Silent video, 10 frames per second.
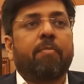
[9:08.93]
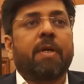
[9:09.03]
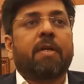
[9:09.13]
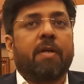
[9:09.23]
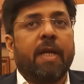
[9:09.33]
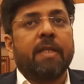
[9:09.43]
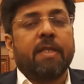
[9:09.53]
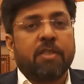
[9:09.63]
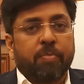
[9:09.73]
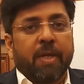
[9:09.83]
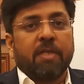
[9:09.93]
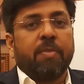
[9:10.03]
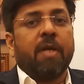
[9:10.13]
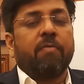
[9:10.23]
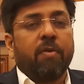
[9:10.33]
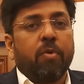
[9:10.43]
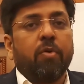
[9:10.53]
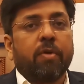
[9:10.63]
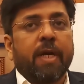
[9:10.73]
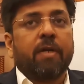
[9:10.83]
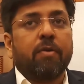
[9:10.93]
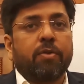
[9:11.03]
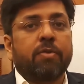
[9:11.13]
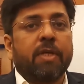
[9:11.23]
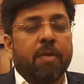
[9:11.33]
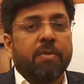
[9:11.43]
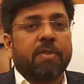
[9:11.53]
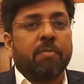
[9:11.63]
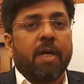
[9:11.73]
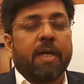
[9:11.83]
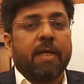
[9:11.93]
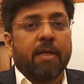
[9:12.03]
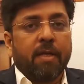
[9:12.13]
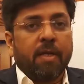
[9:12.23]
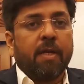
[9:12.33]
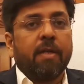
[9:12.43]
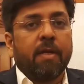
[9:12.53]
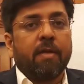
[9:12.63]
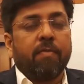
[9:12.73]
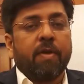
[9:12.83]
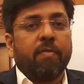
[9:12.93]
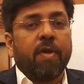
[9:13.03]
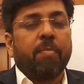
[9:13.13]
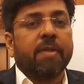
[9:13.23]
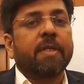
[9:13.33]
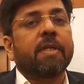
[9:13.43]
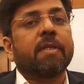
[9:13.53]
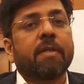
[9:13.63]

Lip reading: But in this price band, we will look at close to 30% market in where we are present